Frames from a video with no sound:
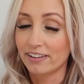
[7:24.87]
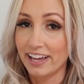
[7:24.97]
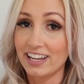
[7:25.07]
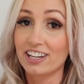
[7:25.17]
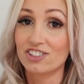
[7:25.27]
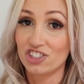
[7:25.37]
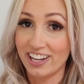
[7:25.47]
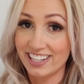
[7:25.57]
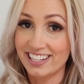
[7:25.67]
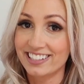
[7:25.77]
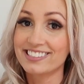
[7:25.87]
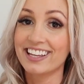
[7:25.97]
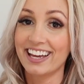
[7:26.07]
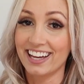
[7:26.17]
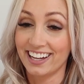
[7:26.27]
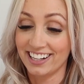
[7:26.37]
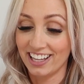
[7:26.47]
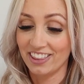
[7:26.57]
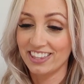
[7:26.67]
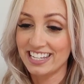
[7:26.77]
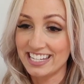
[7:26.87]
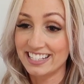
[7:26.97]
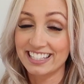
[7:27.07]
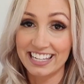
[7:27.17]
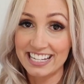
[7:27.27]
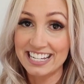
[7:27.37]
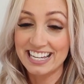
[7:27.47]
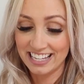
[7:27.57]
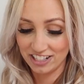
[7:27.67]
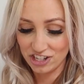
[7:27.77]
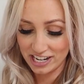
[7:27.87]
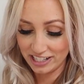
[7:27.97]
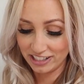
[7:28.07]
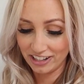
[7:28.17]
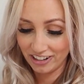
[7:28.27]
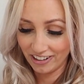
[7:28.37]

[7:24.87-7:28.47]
like jeggings and the skinny jeans